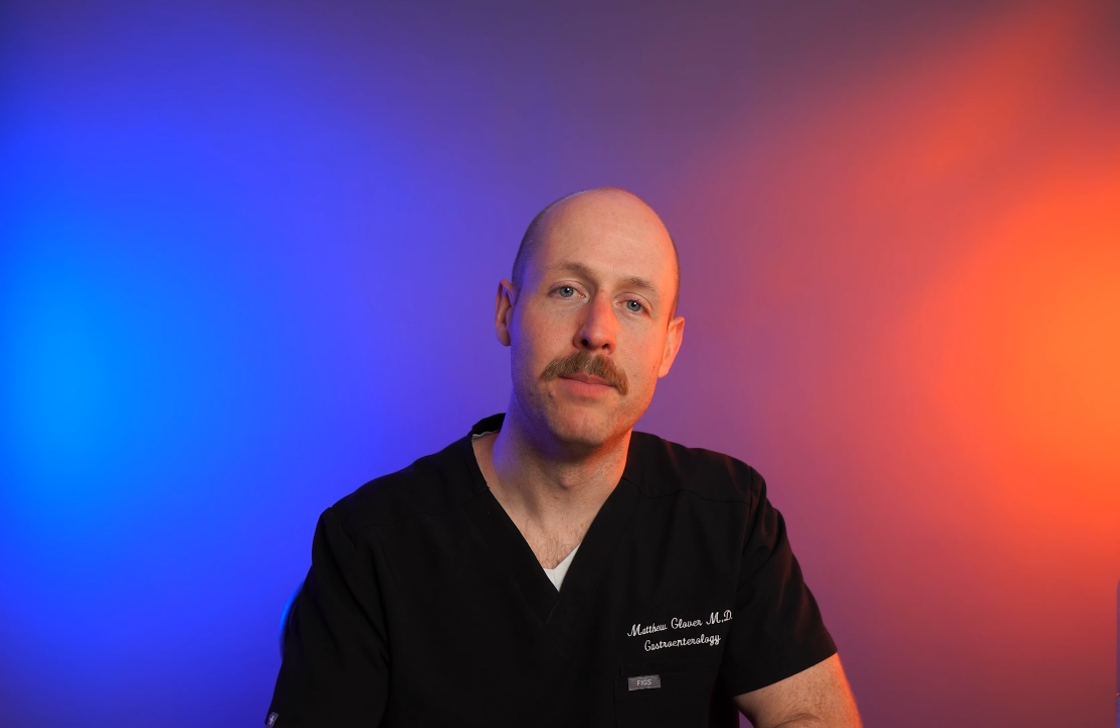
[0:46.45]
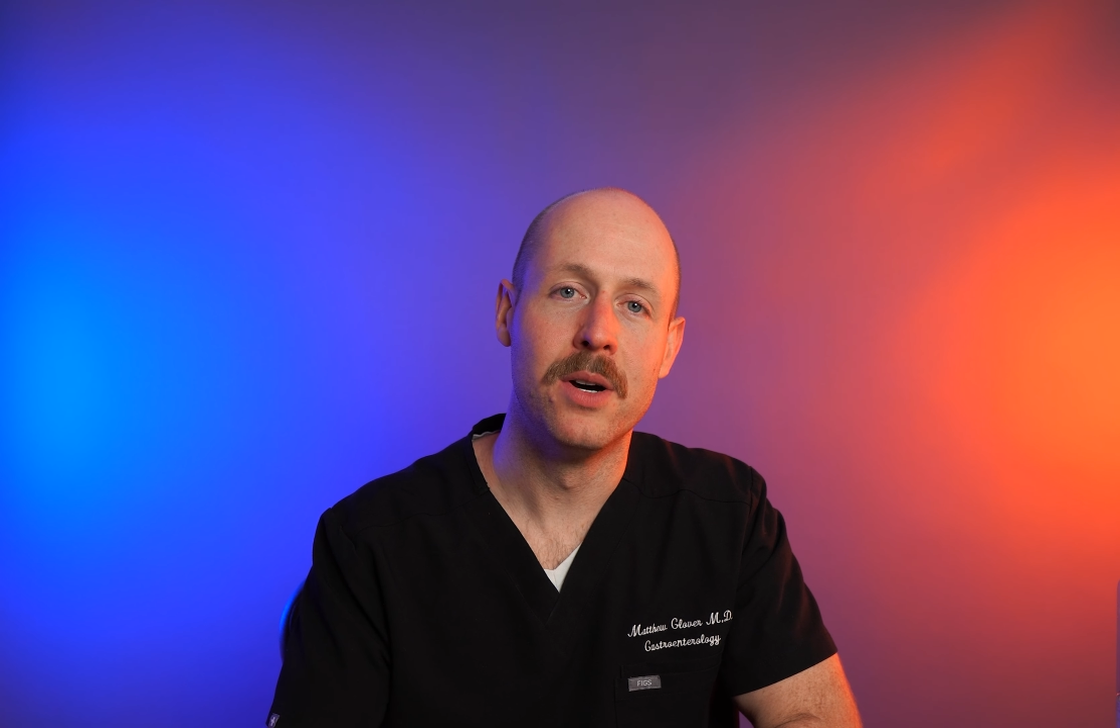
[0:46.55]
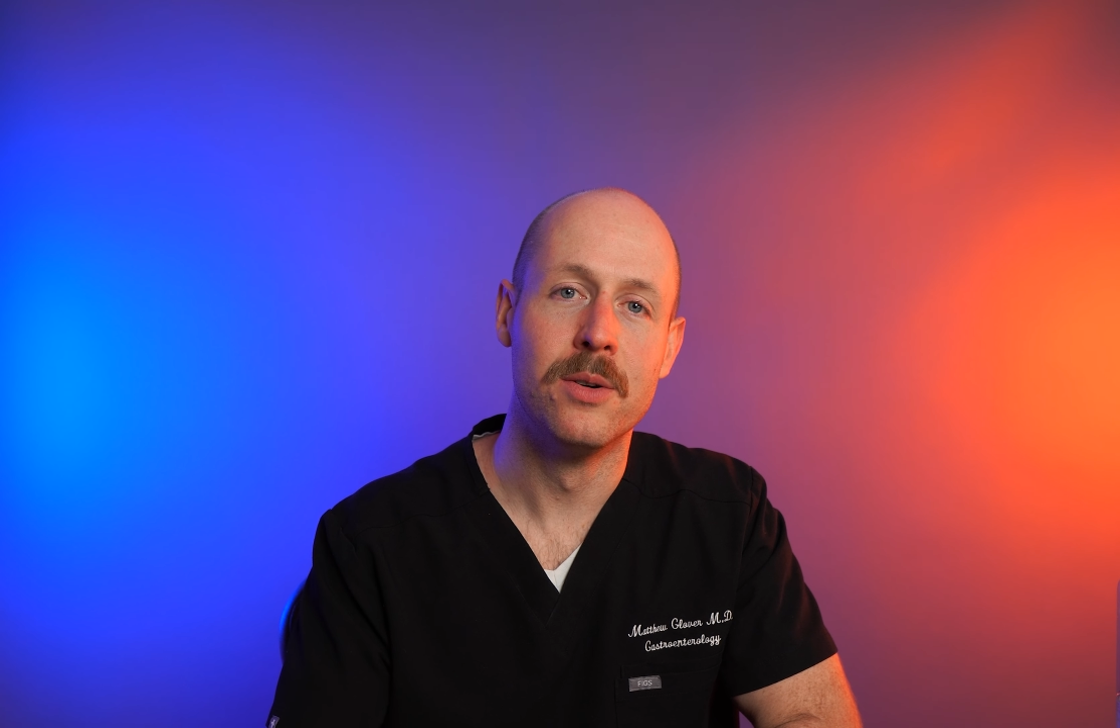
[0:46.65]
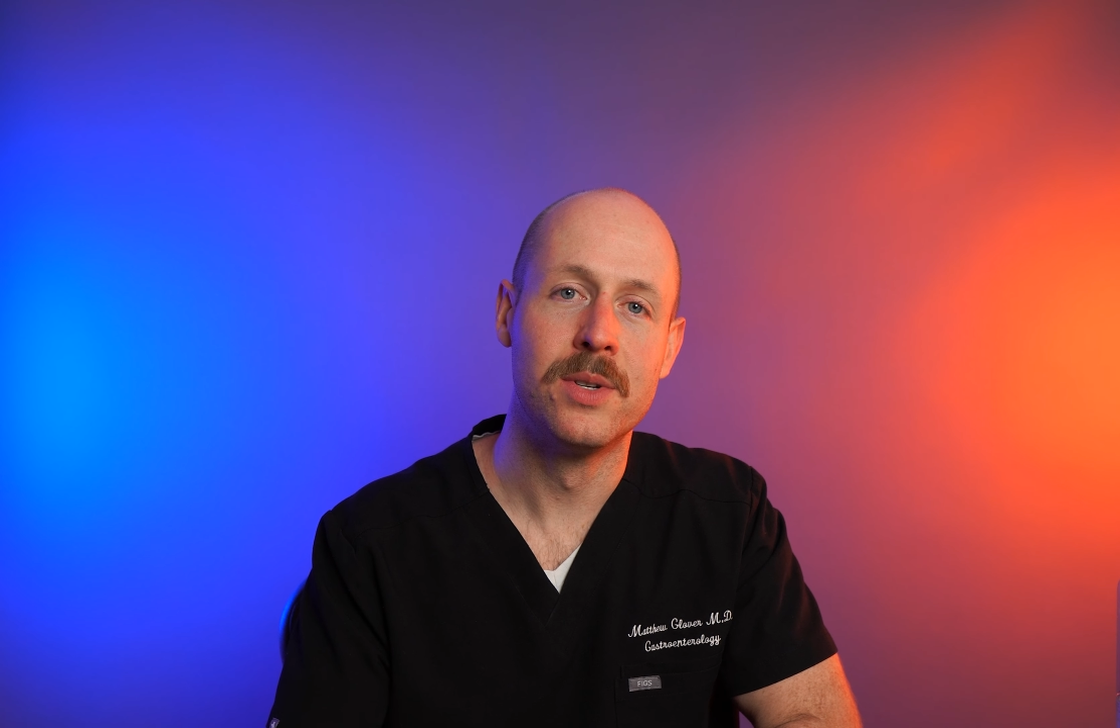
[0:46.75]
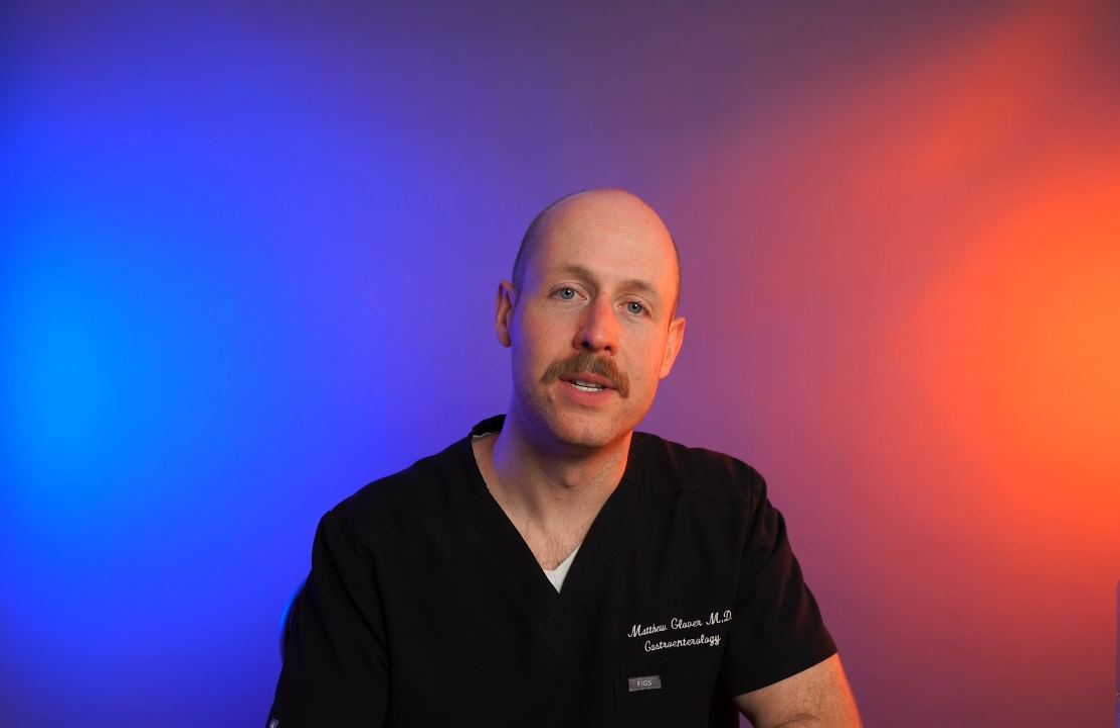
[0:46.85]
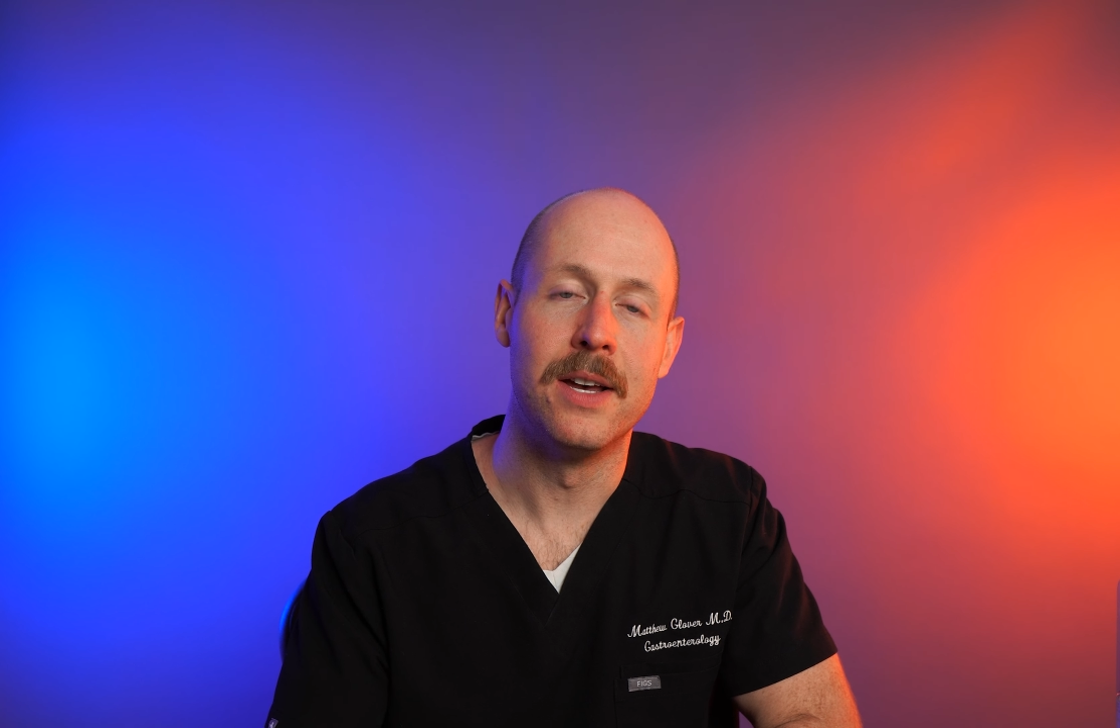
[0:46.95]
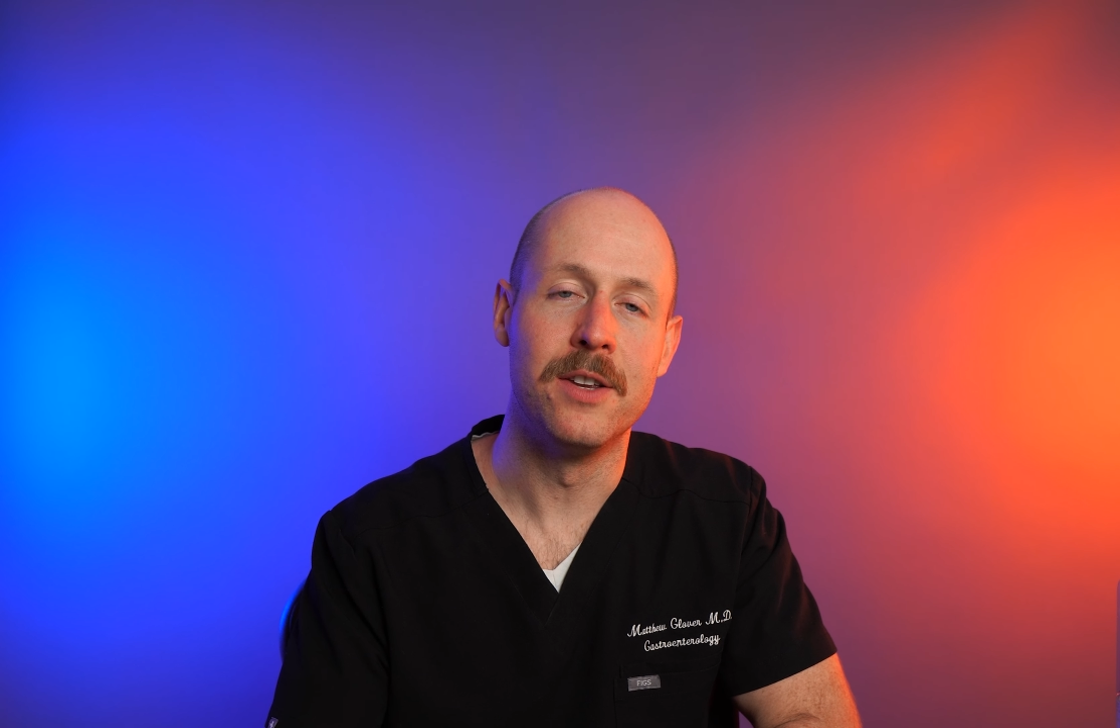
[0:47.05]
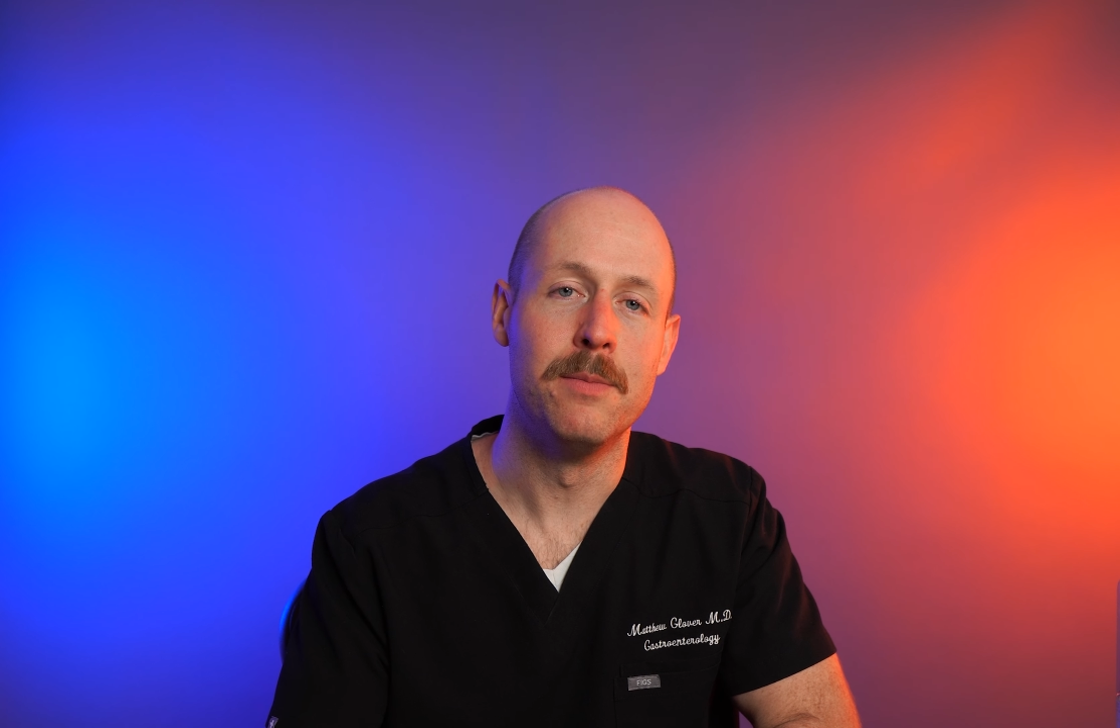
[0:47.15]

posts that you